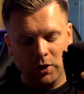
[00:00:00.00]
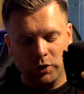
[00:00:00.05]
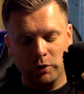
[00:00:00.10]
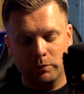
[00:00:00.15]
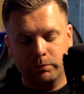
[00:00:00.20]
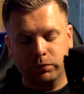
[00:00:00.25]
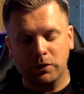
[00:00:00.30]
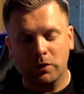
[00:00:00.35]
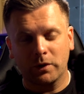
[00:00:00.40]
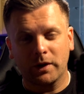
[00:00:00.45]

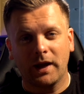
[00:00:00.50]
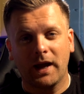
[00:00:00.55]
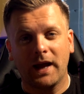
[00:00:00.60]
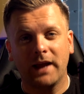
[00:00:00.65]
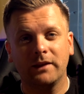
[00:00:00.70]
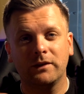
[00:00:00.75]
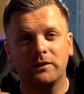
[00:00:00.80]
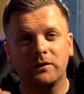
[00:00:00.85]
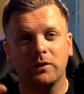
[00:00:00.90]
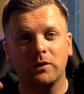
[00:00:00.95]
You plug it
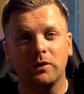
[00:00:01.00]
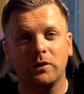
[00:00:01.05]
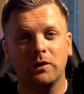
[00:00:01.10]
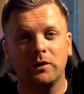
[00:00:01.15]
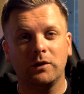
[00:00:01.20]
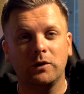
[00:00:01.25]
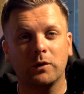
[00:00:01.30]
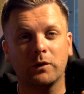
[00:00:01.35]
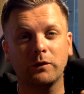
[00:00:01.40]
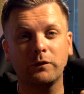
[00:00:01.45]

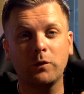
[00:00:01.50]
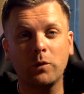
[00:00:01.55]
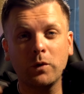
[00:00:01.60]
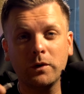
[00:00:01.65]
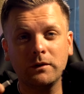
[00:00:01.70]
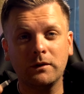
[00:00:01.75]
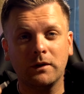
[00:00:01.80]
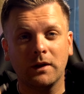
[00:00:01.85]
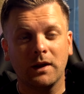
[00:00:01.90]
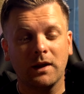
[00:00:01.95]
into your
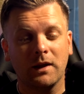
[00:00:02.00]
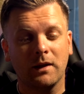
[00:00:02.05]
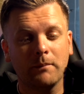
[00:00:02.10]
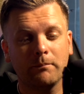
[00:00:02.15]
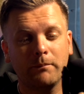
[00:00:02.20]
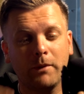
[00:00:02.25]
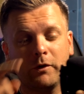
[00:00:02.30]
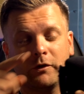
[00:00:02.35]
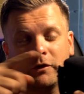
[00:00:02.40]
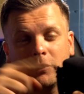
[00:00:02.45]
phone,
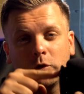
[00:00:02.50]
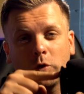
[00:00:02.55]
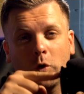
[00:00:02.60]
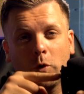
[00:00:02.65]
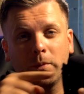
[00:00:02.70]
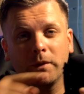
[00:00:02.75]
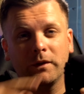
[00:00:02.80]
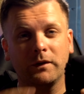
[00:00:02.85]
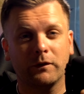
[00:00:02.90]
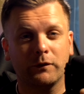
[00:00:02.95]
mounts on
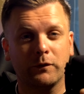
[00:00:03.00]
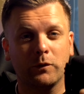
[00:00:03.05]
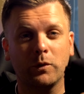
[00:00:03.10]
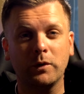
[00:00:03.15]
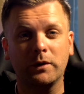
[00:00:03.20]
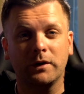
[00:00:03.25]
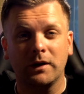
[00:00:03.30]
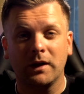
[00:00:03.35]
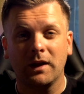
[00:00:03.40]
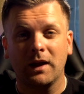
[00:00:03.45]
top of your
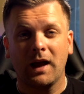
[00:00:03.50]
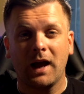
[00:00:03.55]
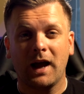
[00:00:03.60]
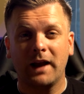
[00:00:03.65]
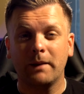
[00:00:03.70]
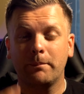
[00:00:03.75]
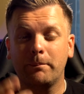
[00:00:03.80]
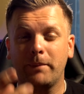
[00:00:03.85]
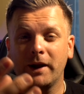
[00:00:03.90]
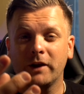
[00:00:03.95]
phone,
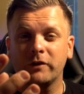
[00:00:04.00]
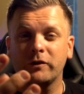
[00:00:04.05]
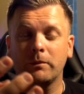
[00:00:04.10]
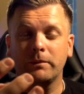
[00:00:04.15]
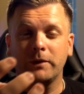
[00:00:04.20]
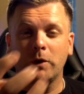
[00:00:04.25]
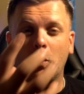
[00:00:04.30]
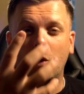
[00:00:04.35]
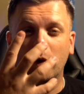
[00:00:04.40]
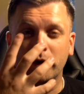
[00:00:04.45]
and it picks
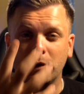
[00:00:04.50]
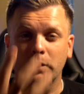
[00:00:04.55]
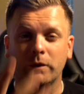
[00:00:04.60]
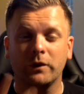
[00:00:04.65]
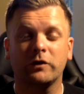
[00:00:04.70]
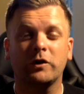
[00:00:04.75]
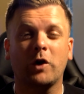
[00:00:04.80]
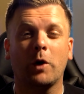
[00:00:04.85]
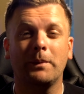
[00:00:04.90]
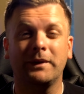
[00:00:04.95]
up the audio
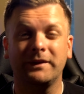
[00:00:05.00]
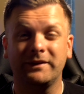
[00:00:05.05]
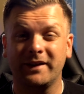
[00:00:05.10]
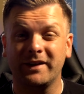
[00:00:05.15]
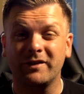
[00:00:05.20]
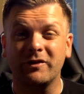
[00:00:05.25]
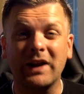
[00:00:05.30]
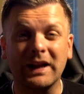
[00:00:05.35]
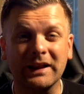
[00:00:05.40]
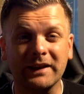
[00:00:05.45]
that's coming
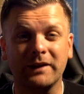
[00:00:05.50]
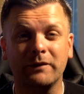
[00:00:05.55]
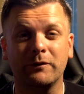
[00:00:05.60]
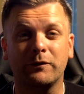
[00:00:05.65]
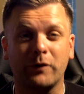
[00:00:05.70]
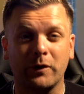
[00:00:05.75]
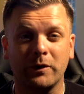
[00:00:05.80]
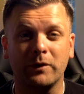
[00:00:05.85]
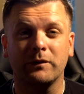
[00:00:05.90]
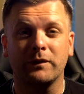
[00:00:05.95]
directly in
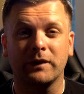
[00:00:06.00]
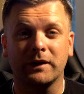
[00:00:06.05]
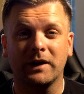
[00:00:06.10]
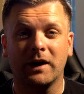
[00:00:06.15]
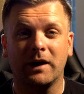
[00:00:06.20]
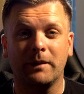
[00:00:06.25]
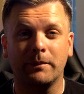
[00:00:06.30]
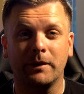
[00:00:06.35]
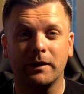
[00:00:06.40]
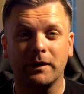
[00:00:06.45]
front of the
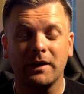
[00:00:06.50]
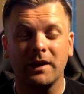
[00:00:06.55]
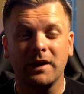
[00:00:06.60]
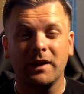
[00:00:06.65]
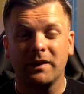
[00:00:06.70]
camera.